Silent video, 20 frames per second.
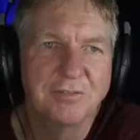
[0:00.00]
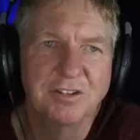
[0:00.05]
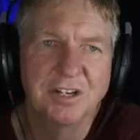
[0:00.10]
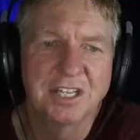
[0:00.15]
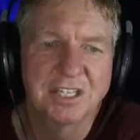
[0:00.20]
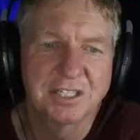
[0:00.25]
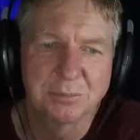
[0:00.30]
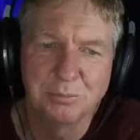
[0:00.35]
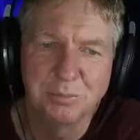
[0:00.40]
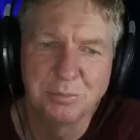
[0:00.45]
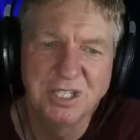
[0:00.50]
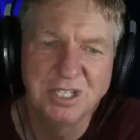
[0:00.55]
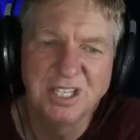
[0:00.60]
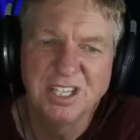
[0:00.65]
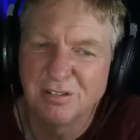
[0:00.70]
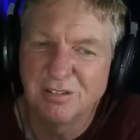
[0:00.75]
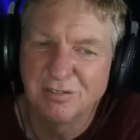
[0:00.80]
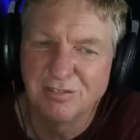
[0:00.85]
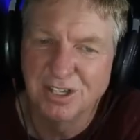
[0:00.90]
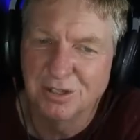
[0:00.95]
at like a
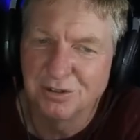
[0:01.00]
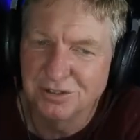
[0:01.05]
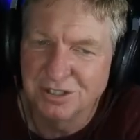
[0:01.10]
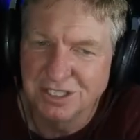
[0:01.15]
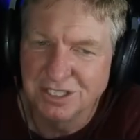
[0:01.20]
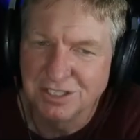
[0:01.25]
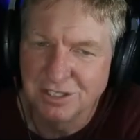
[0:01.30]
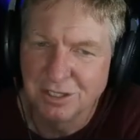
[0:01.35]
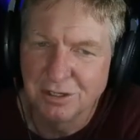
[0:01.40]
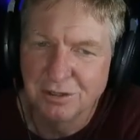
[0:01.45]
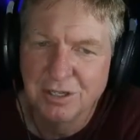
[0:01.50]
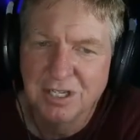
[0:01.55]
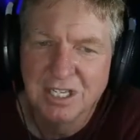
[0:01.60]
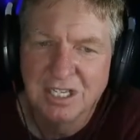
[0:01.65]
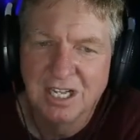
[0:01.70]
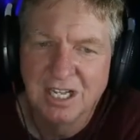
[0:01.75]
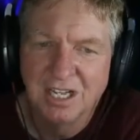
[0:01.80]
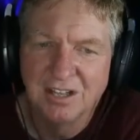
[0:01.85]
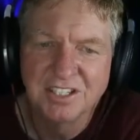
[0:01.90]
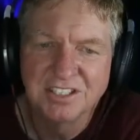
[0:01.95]
peak of El Nino,
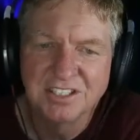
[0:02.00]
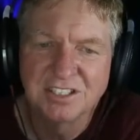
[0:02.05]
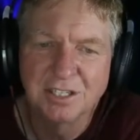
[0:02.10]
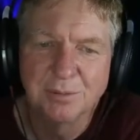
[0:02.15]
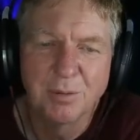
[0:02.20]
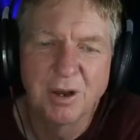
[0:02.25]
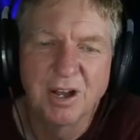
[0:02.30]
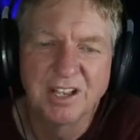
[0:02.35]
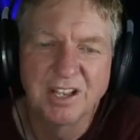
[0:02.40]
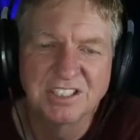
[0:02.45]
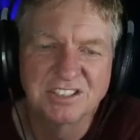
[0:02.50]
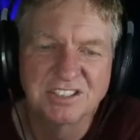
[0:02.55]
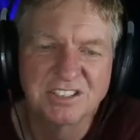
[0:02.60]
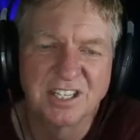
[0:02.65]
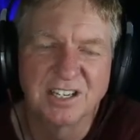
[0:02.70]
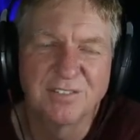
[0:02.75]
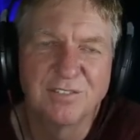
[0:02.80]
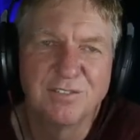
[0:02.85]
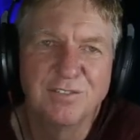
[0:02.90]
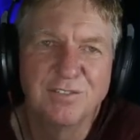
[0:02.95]
and this at minus
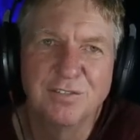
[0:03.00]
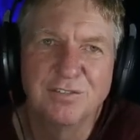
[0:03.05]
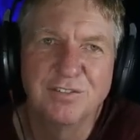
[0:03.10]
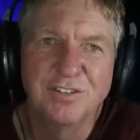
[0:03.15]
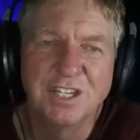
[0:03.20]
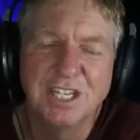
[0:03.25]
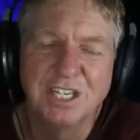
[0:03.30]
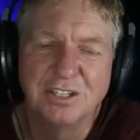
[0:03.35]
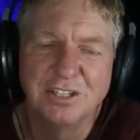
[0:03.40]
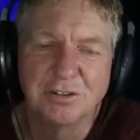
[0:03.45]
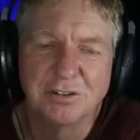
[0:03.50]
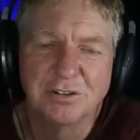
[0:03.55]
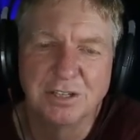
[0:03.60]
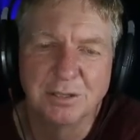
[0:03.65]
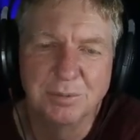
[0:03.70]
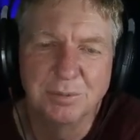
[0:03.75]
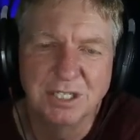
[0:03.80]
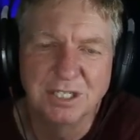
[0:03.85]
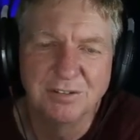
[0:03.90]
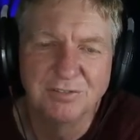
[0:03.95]
like 15 during the
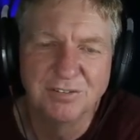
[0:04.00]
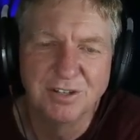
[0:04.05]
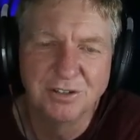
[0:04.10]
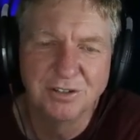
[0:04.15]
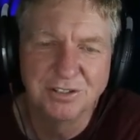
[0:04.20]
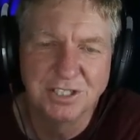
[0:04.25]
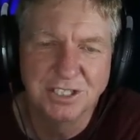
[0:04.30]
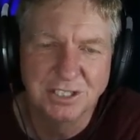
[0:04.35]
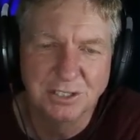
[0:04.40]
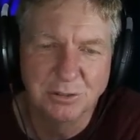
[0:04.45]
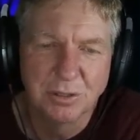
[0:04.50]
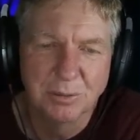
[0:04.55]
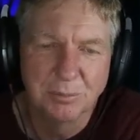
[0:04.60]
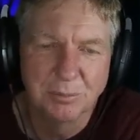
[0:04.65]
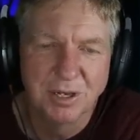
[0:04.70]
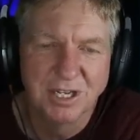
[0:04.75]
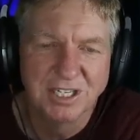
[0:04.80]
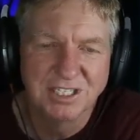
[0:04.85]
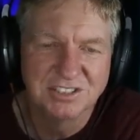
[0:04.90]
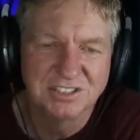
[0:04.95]
peak of El Nino. We're at
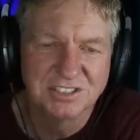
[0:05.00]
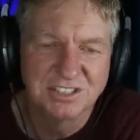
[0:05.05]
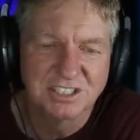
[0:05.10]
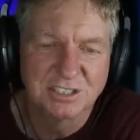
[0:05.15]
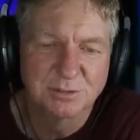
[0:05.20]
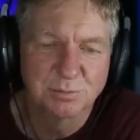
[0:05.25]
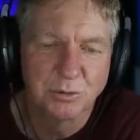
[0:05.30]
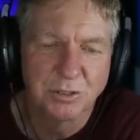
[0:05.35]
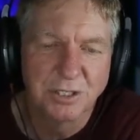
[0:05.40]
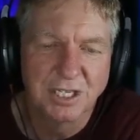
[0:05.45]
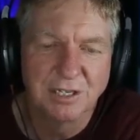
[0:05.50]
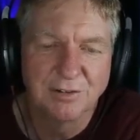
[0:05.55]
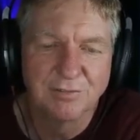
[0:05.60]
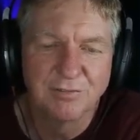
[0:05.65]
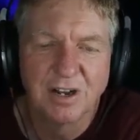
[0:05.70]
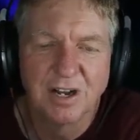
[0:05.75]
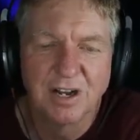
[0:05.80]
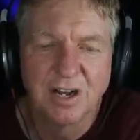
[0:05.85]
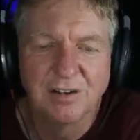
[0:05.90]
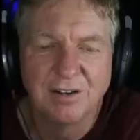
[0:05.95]
minus
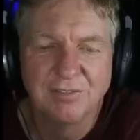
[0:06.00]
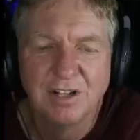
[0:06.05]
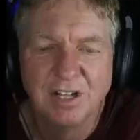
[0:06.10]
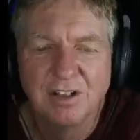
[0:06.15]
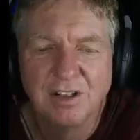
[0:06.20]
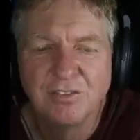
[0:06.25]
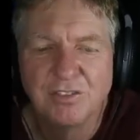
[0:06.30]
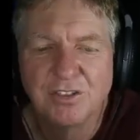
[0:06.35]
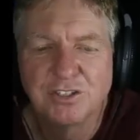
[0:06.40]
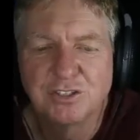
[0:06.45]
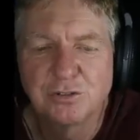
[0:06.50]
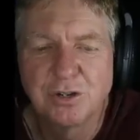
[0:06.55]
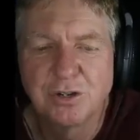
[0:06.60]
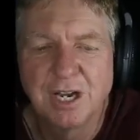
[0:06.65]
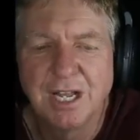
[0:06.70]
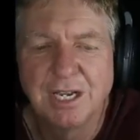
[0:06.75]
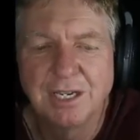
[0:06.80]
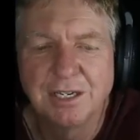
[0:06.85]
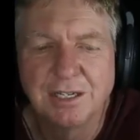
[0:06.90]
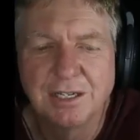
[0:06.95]
6.85. The
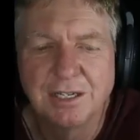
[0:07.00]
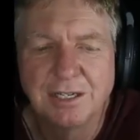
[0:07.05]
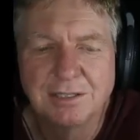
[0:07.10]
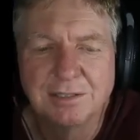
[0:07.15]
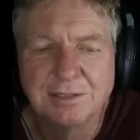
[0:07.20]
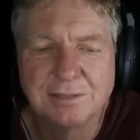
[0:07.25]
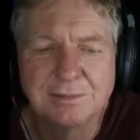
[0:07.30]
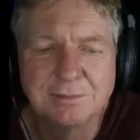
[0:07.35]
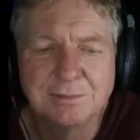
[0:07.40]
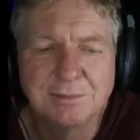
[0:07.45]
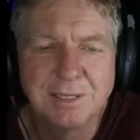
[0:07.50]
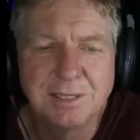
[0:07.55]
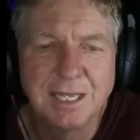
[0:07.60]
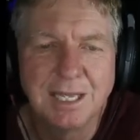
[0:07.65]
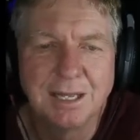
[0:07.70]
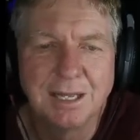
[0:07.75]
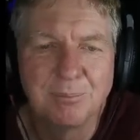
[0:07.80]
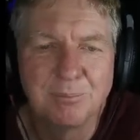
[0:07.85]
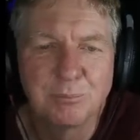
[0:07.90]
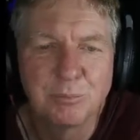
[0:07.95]
trend,
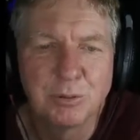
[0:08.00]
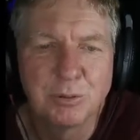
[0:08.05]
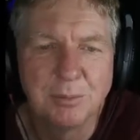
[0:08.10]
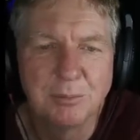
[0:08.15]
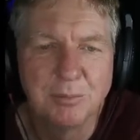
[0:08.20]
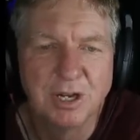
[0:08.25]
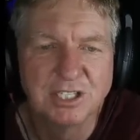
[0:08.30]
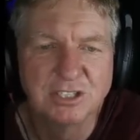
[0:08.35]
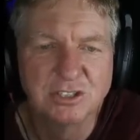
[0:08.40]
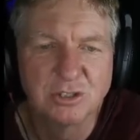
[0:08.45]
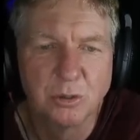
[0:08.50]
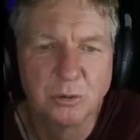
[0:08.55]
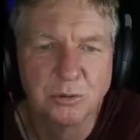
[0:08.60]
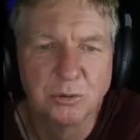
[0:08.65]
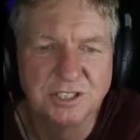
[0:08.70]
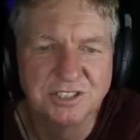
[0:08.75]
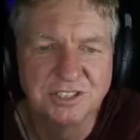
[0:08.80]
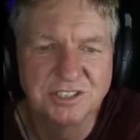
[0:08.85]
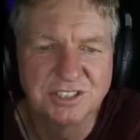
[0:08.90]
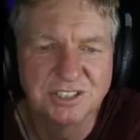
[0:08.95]
eh, pretty much
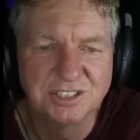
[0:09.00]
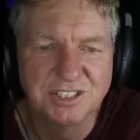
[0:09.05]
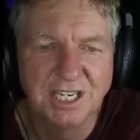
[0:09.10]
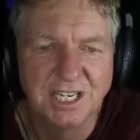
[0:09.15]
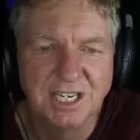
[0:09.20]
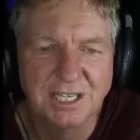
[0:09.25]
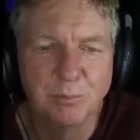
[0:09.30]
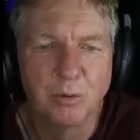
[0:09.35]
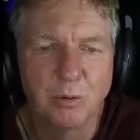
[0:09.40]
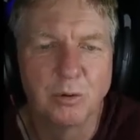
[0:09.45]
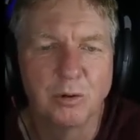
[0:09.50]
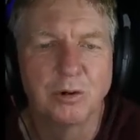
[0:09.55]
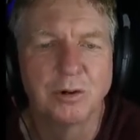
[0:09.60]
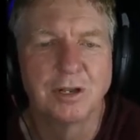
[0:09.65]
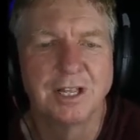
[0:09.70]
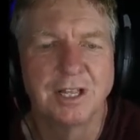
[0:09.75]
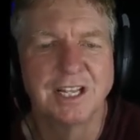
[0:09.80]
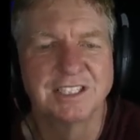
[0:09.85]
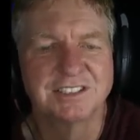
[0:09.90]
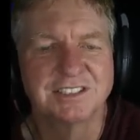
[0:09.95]
holding steady more or
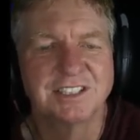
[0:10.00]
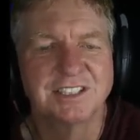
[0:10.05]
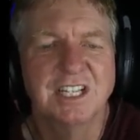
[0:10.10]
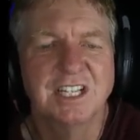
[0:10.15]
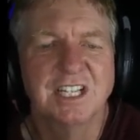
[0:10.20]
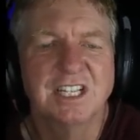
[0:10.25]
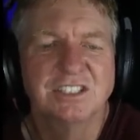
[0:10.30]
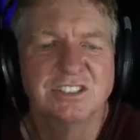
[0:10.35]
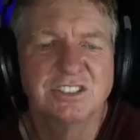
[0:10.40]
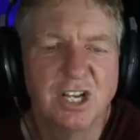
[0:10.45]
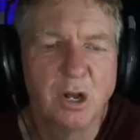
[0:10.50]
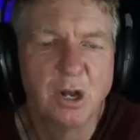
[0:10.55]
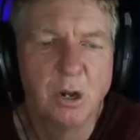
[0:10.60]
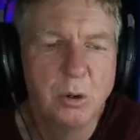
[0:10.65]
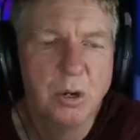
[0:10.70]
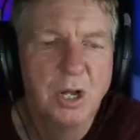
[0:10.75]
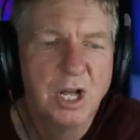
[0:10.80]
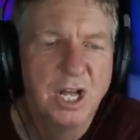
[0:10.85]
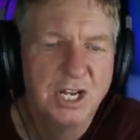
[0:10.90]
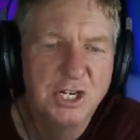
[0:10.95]
less.
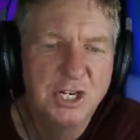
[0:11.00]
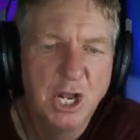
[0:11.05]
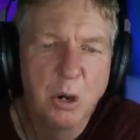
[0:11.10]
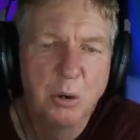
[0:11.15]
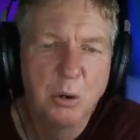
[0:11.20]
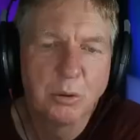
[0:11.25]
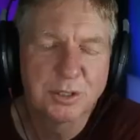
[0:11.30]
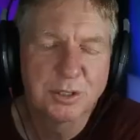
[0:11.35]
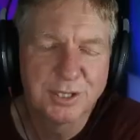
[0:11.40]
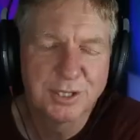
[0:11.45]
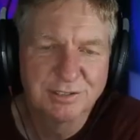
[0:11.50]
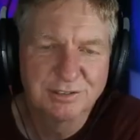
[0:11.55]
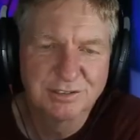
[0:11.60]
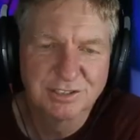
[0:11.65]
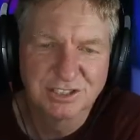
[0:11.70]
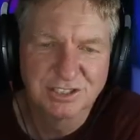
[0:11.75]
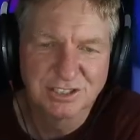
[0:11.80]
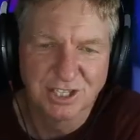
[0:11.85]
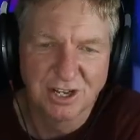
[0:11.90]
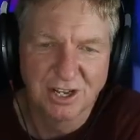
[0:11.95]
So no clear
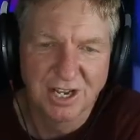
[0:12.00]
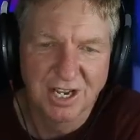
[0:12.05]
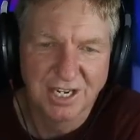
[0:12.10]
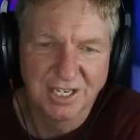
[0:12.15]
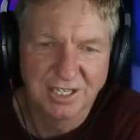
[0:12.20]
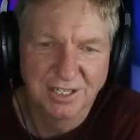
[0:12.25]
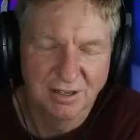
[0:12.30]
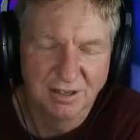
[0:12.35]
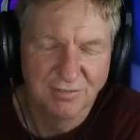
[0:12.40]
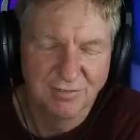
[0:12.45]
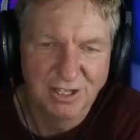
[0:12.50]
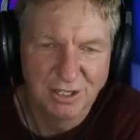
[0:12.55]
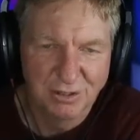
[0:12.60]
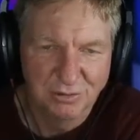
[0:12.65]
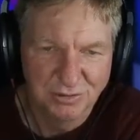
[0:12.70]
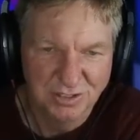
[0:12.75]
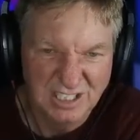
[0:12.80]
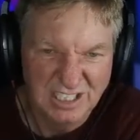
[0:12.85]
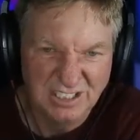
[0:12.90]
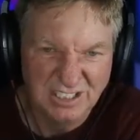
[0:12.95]
sign of El
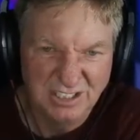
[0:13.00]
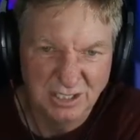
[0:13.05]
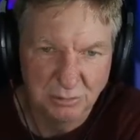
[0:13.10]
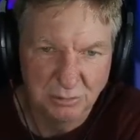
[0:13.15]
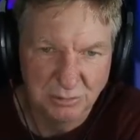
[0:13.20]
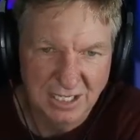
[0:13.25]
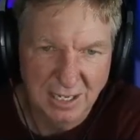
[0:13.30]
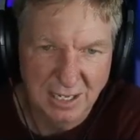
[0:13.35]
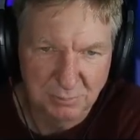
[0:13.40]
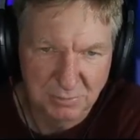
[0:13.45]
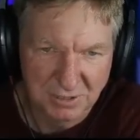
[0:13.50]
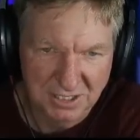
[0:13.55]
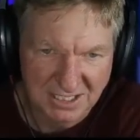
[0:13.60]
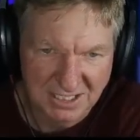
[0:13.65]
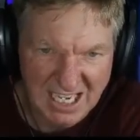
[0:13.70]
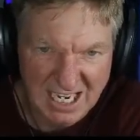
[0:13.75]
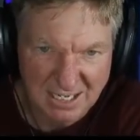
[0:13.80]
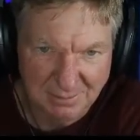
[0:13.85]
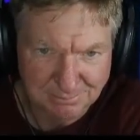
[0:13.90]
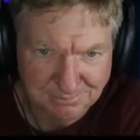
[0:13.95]
Nino yet. But
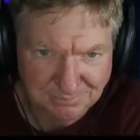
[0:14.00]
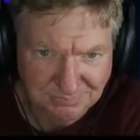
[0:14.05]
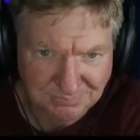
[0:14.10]
again,